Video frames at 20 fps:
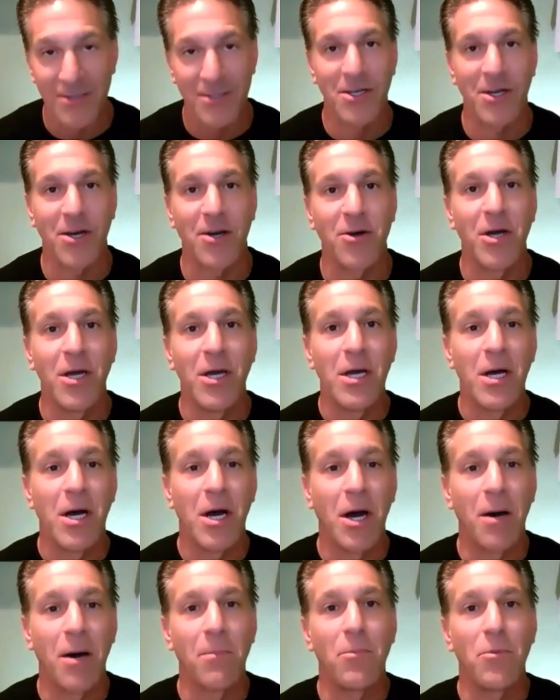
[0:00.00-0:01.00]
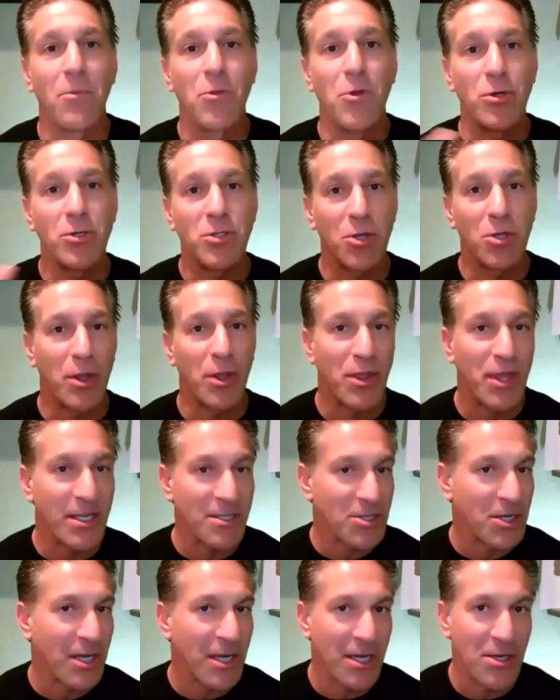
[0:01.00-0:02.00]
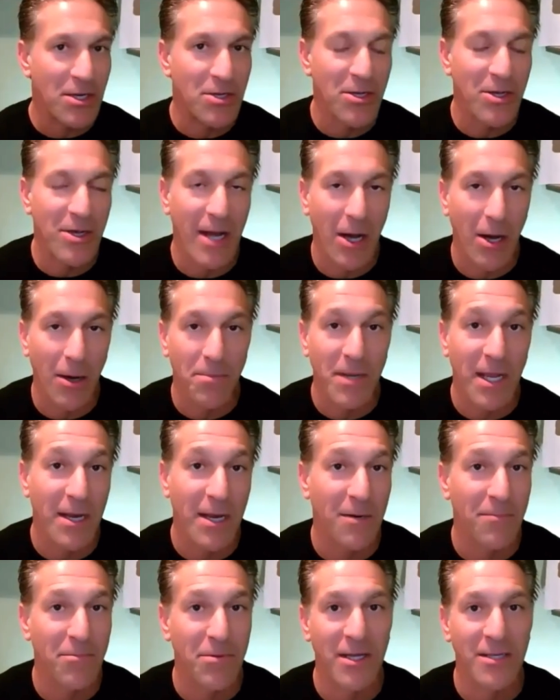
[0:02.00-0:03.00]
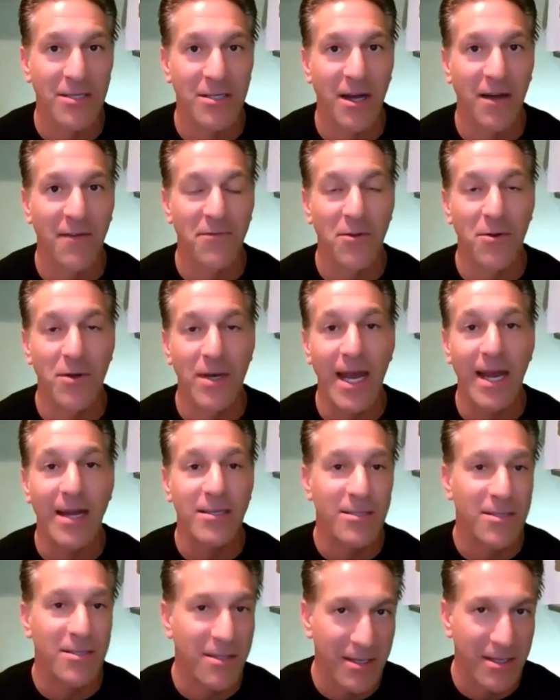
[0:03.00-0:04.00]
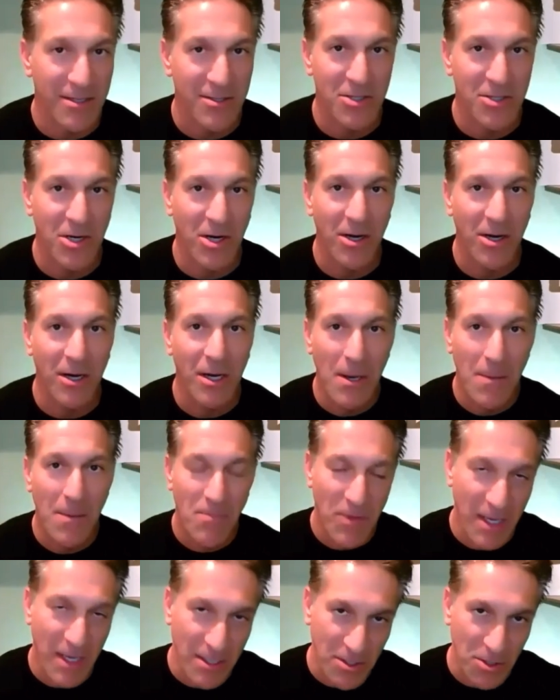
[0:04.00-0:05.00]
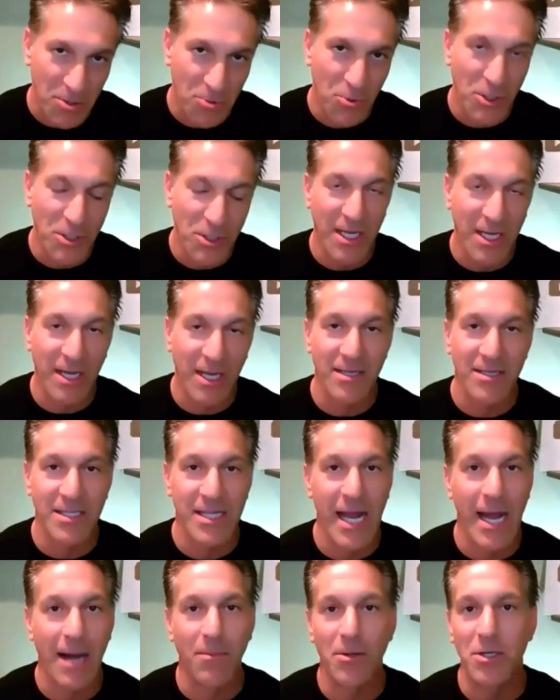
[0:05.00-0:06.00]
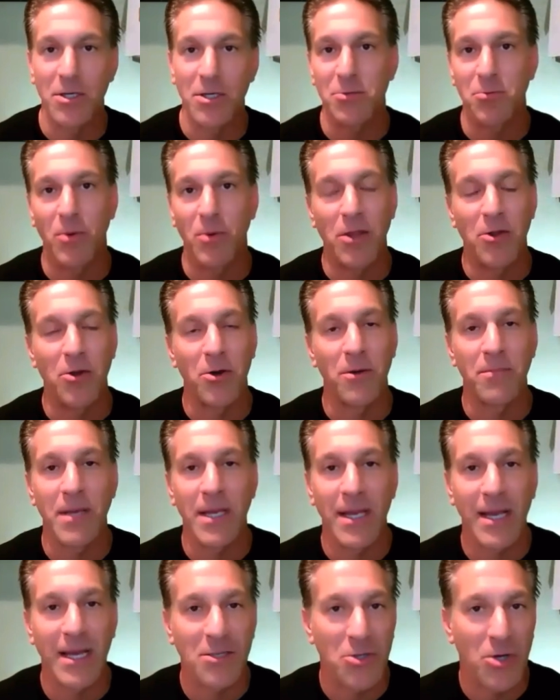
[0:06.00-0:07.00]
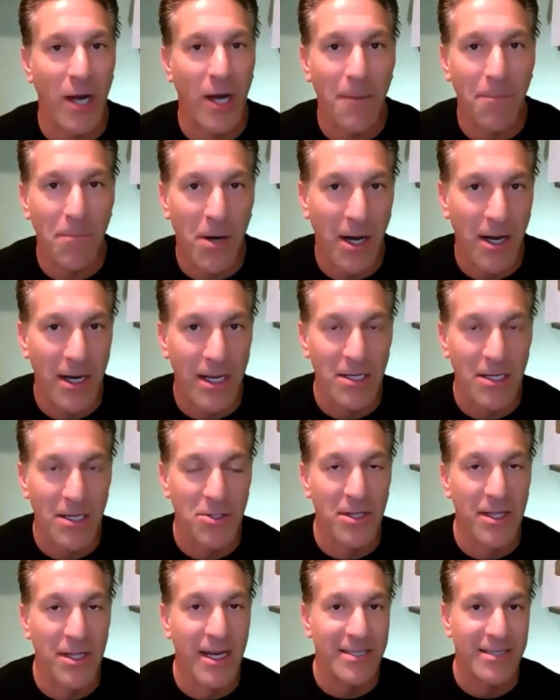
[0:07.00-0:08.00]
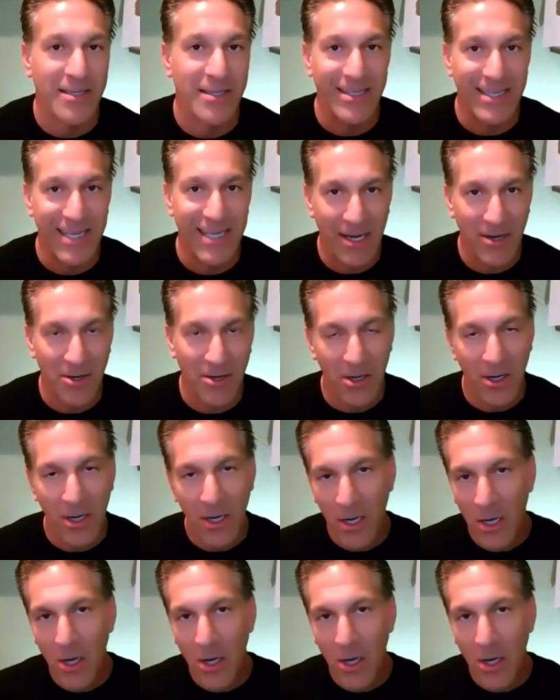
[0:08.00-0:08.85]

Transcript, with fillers: So um, those are the things that you're going to do to help get your plants off to an excellent start as those roots get established, whether it be as you're up potting into the next container